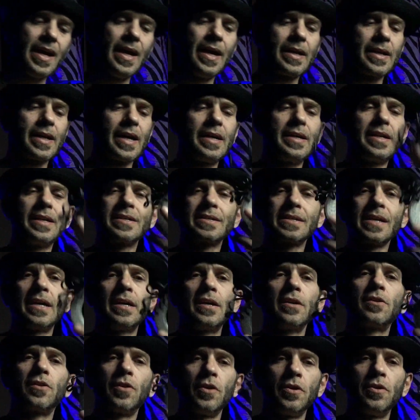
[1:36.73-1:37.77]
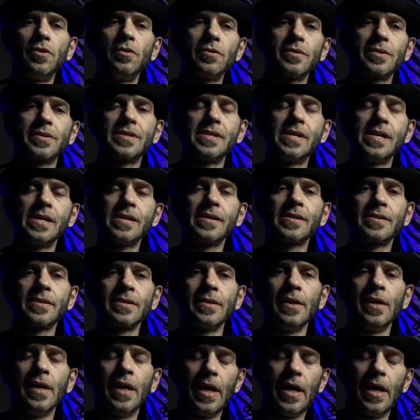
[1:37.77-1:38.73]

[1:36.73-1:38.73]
And I decided to use this,